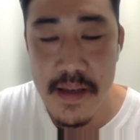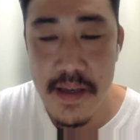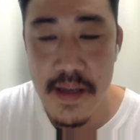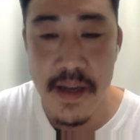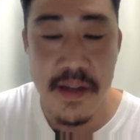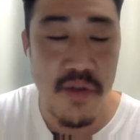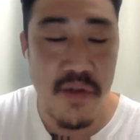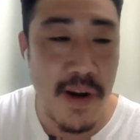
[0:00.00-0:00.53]

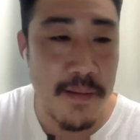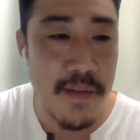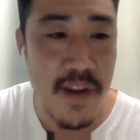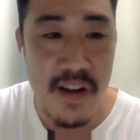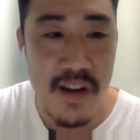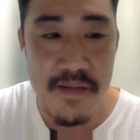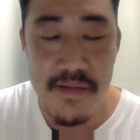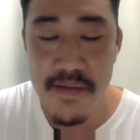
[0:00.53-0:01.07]
he got
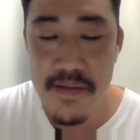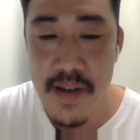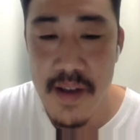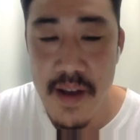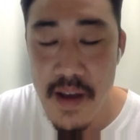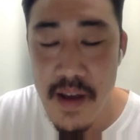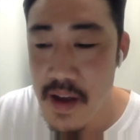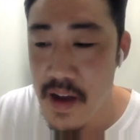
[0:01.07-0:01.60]
dropped off
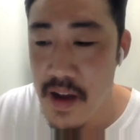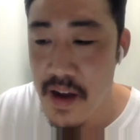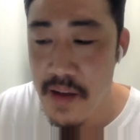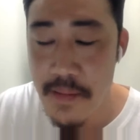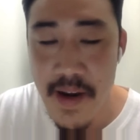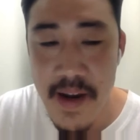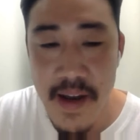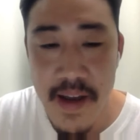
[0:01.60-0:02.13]

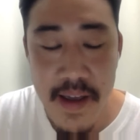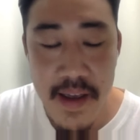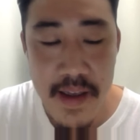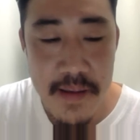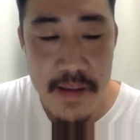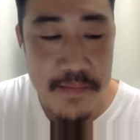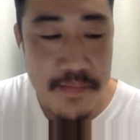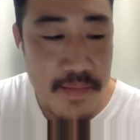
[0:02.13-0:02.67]

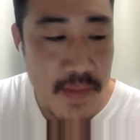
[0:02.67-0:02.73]
by